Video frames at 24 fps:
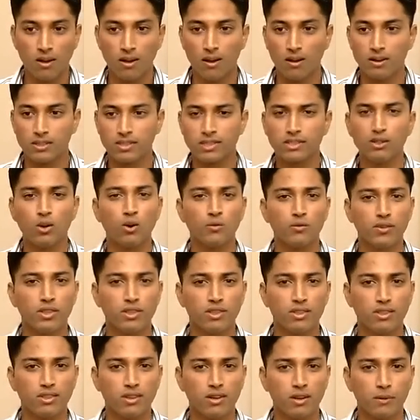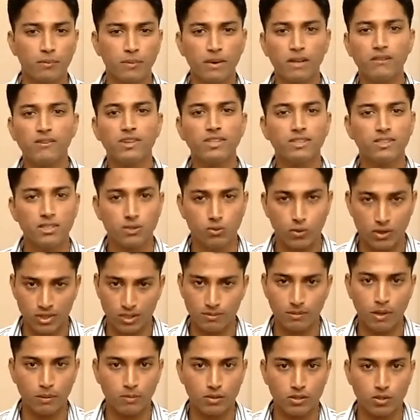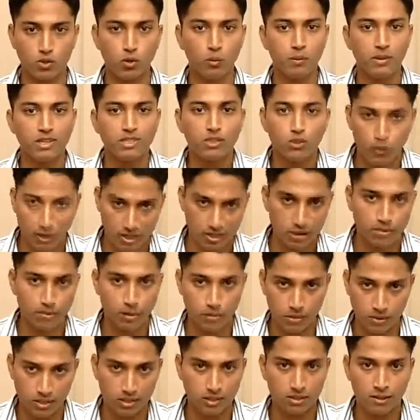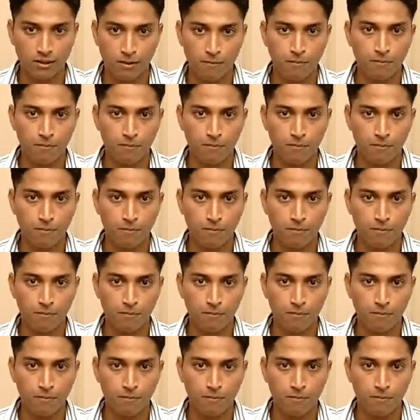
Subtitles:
sit down with previous year's question papers, UPSC question papers